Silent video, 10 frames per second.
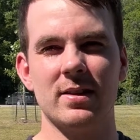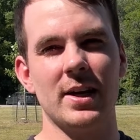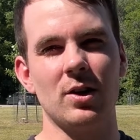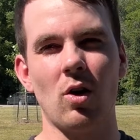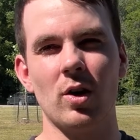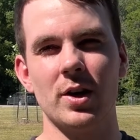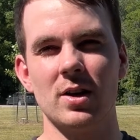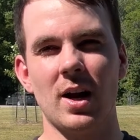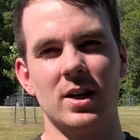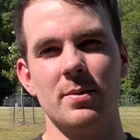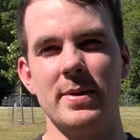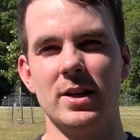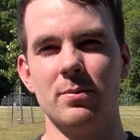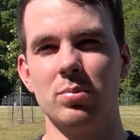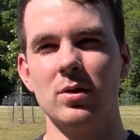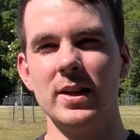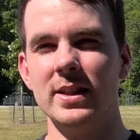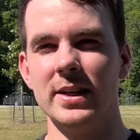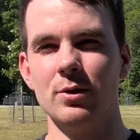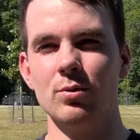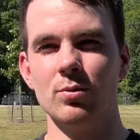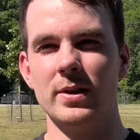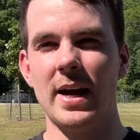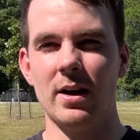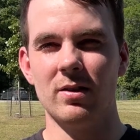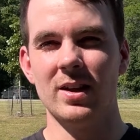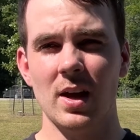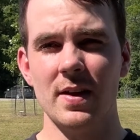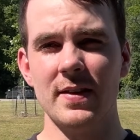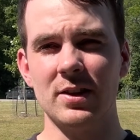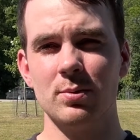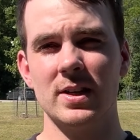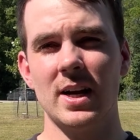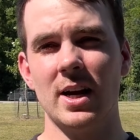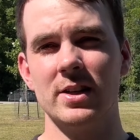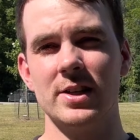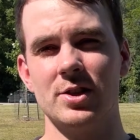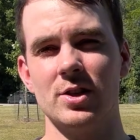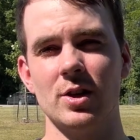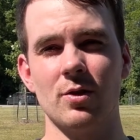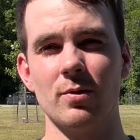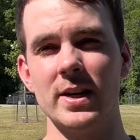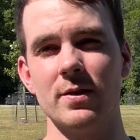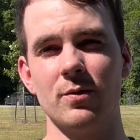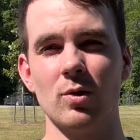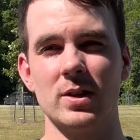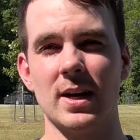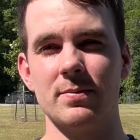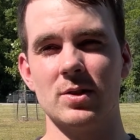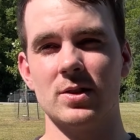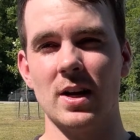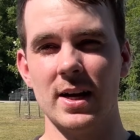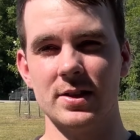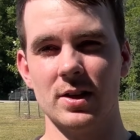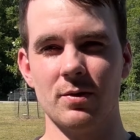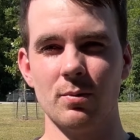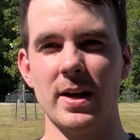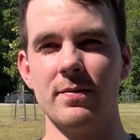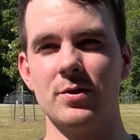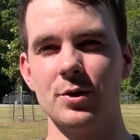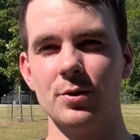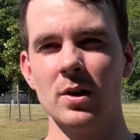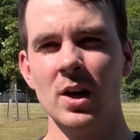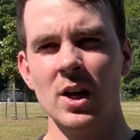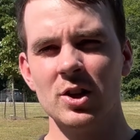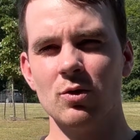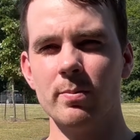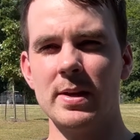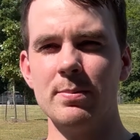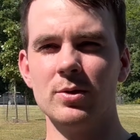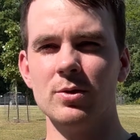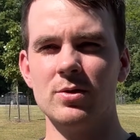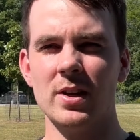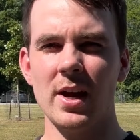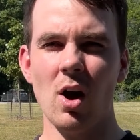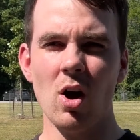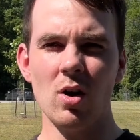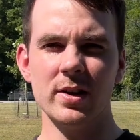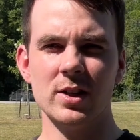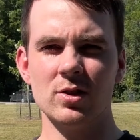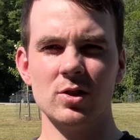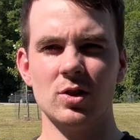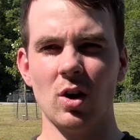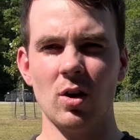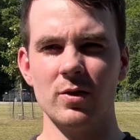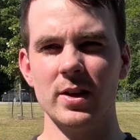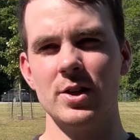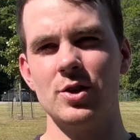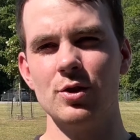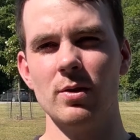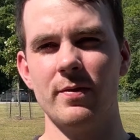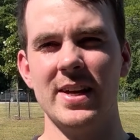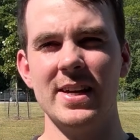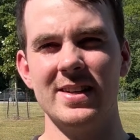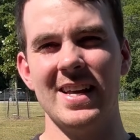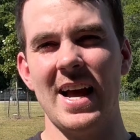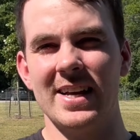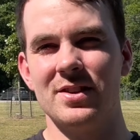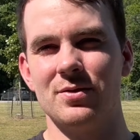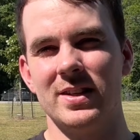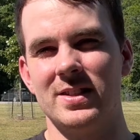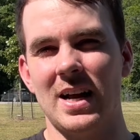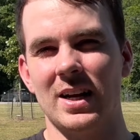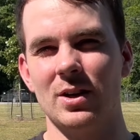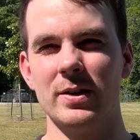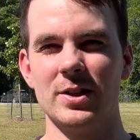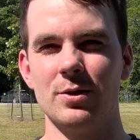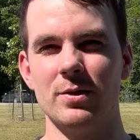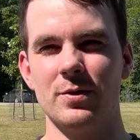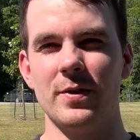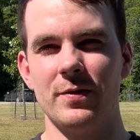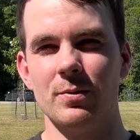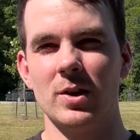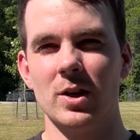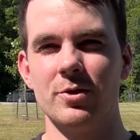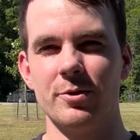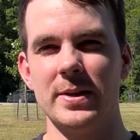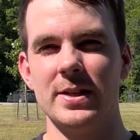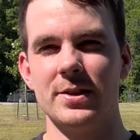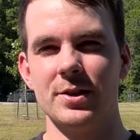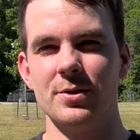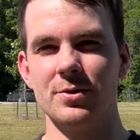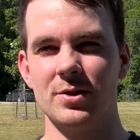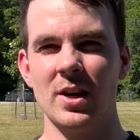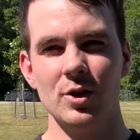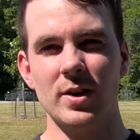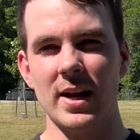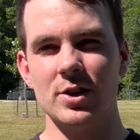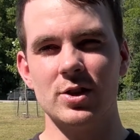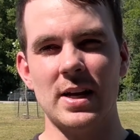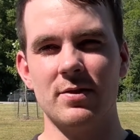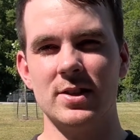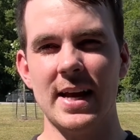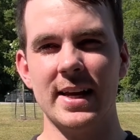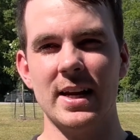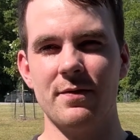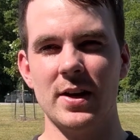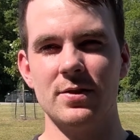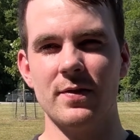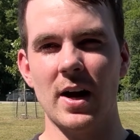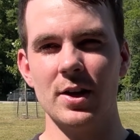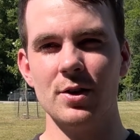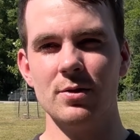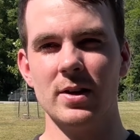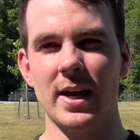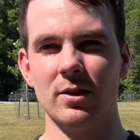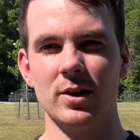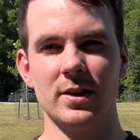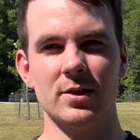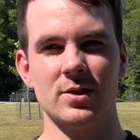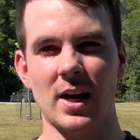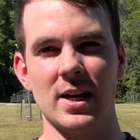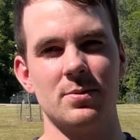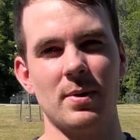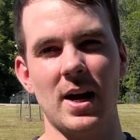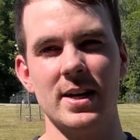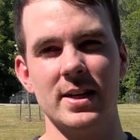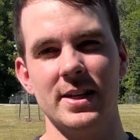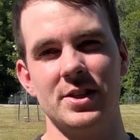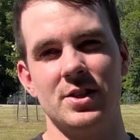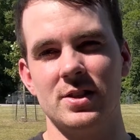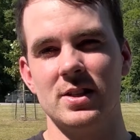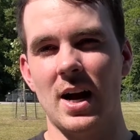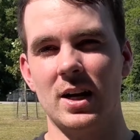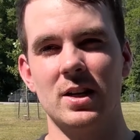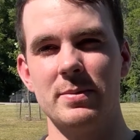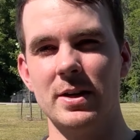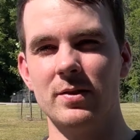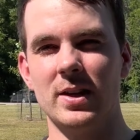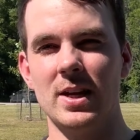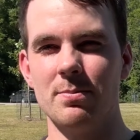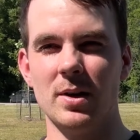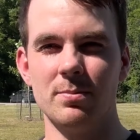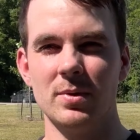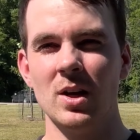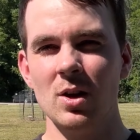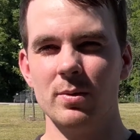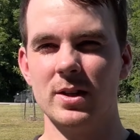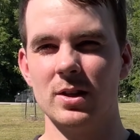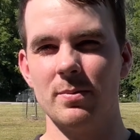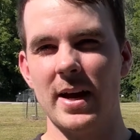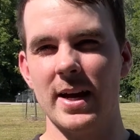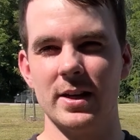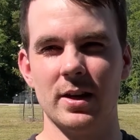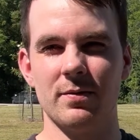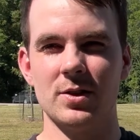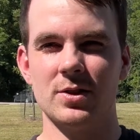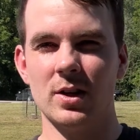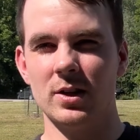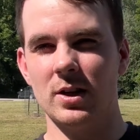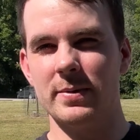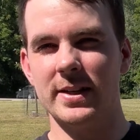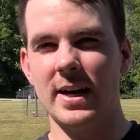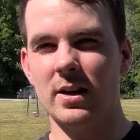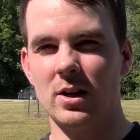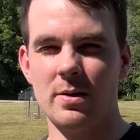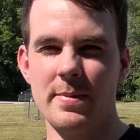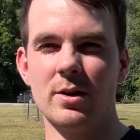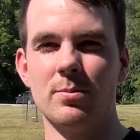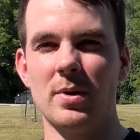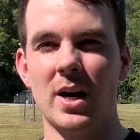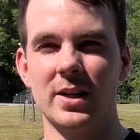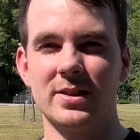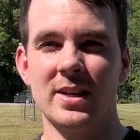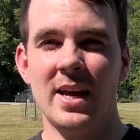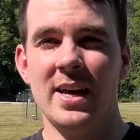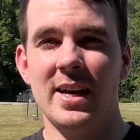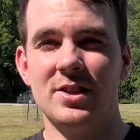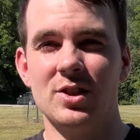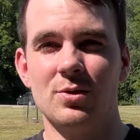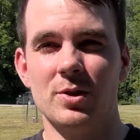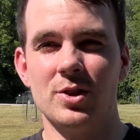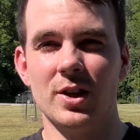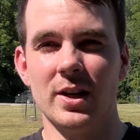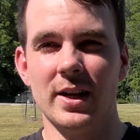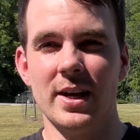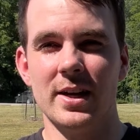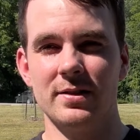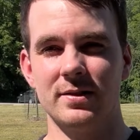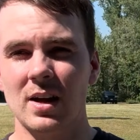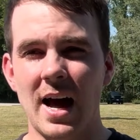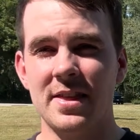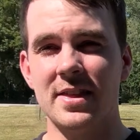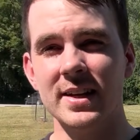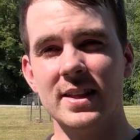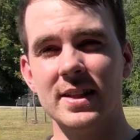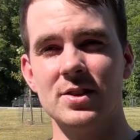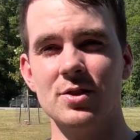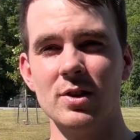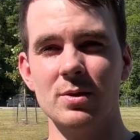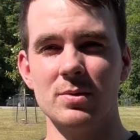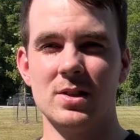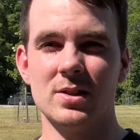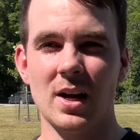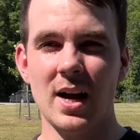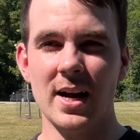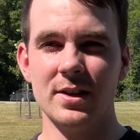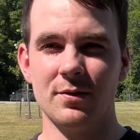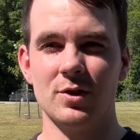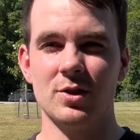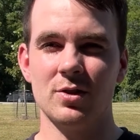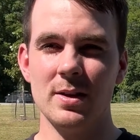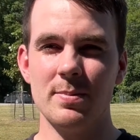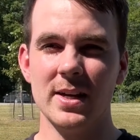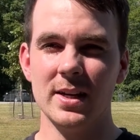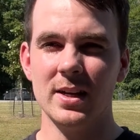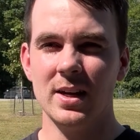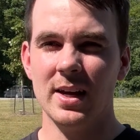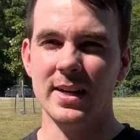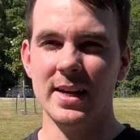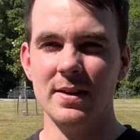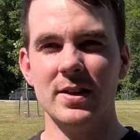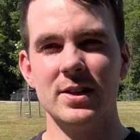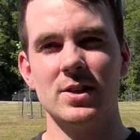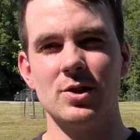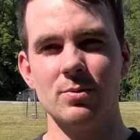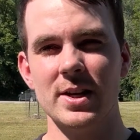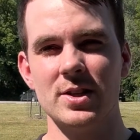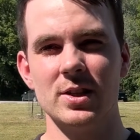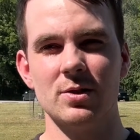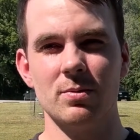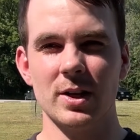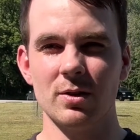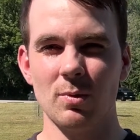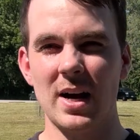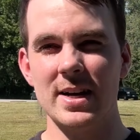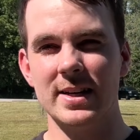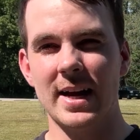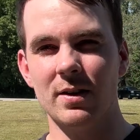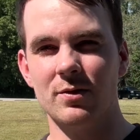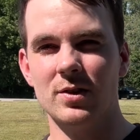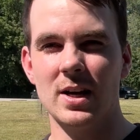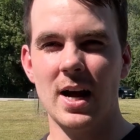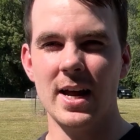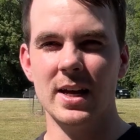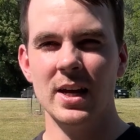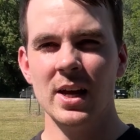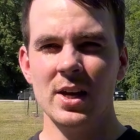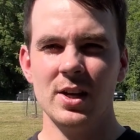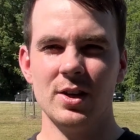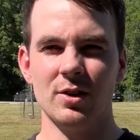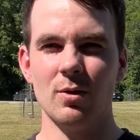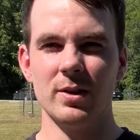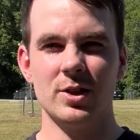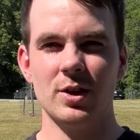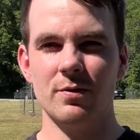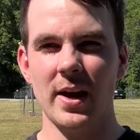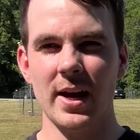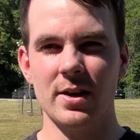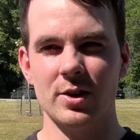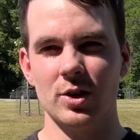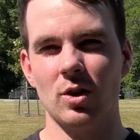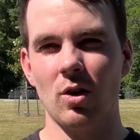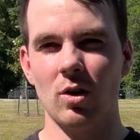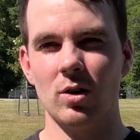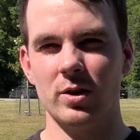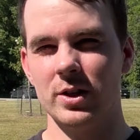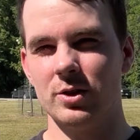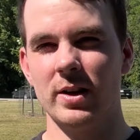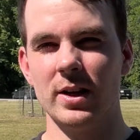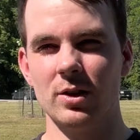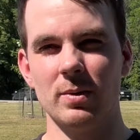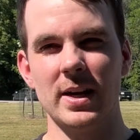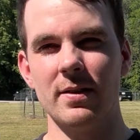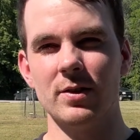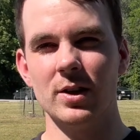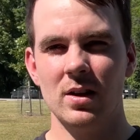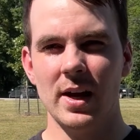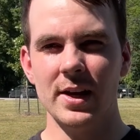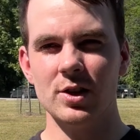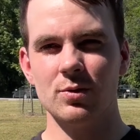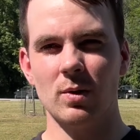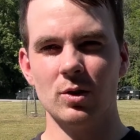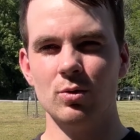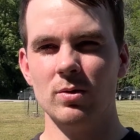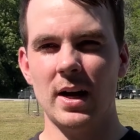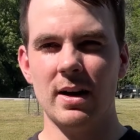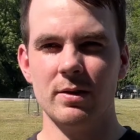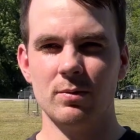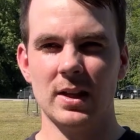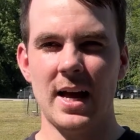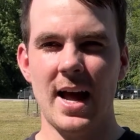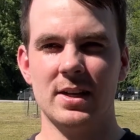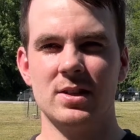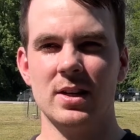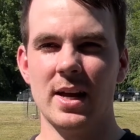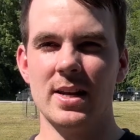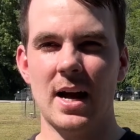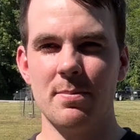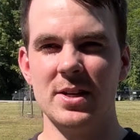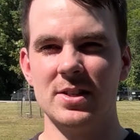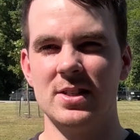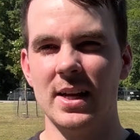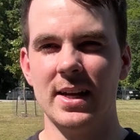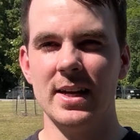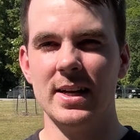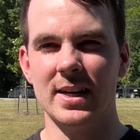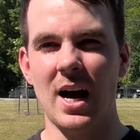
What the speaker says: of that car, you're not gonna be completely cooled down. And that's with an air conditioner 3 to 4 times the size of the Wave 2. So when people do say, oh, it doesn't solve the issue of heat, yeah, it's not going to. It's 5,100 BTUs. You kind of just have to take it at face value and look at the science behind it. It's just not going to be able to keep up with the demand of the sun coming down on a metal box. That's just what you're gonna get. I think that this unit was designed for sleeping in evening situations where you're winding down for the night, you're going to your van or your car or your trailer, whatever, and you just wanna cool out and relax and not be sticky and